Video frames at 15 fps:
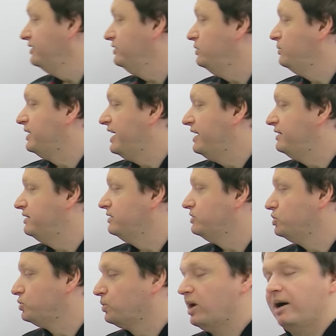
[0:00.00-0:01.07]
You can
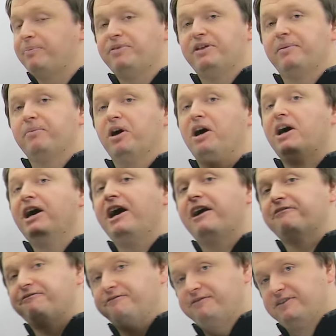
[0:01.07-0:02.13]
drop them
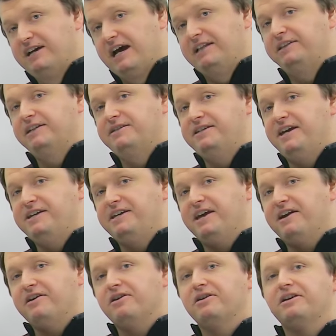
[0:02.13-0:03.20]
off at the
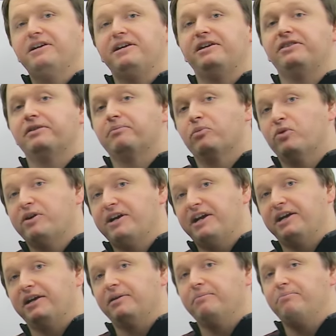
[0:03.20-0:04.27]
daycare in the
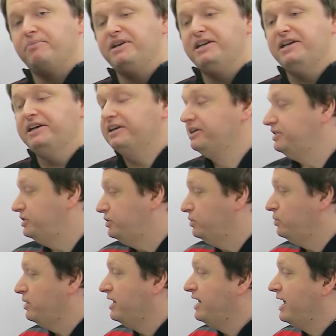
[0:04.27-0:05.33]
morning, meaning
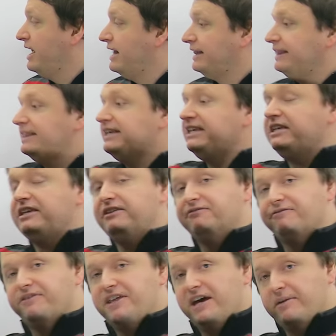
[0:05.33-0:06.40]
you
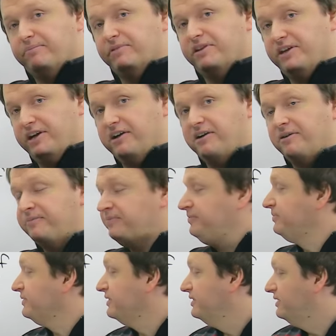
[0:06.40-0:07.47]
leave them there.
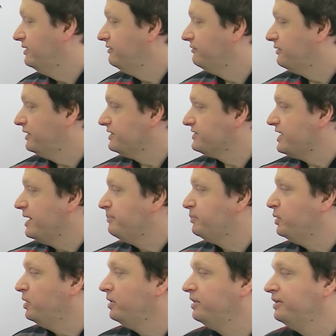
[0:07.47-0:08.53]
For
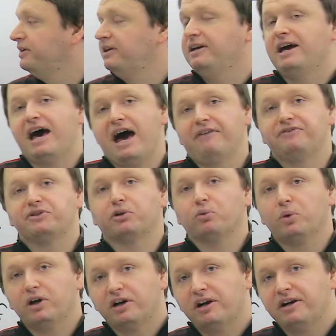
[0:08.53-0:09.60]
example, after
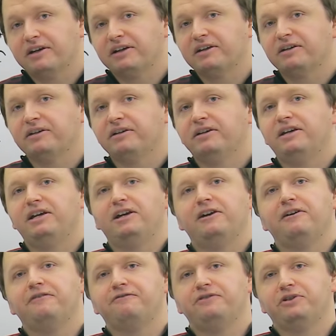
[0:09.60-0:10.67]
work,
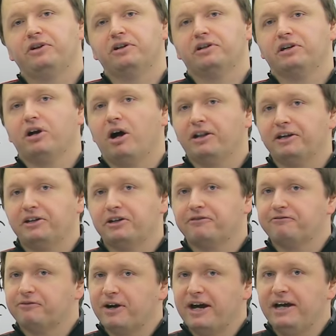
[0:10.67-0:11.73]
if you're calling your
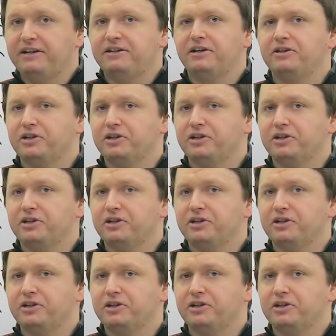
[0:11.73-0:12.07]
friend,